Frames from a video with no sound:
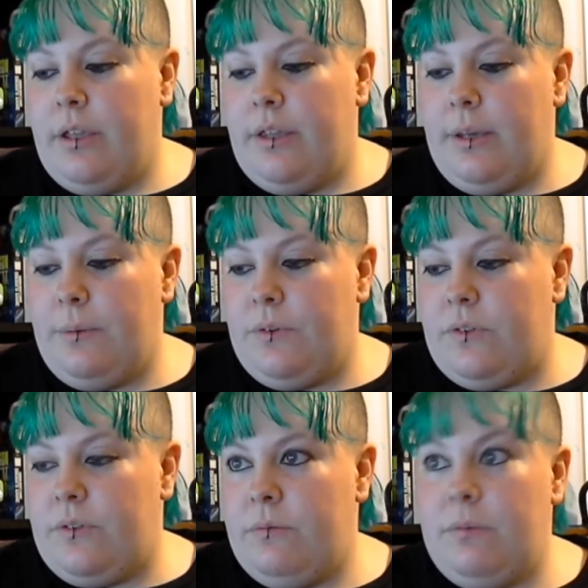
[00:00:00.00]
that
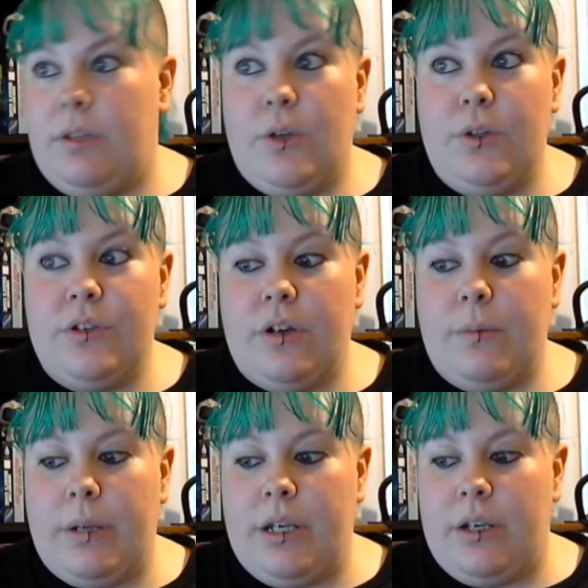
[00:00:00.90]
was the only time
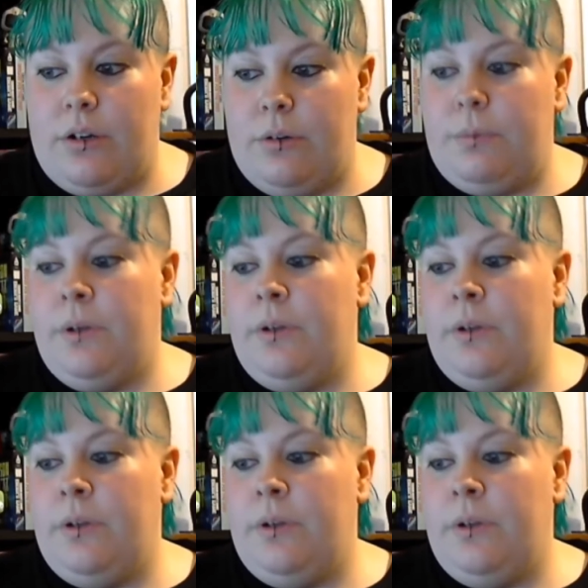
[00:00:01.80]
I needed help.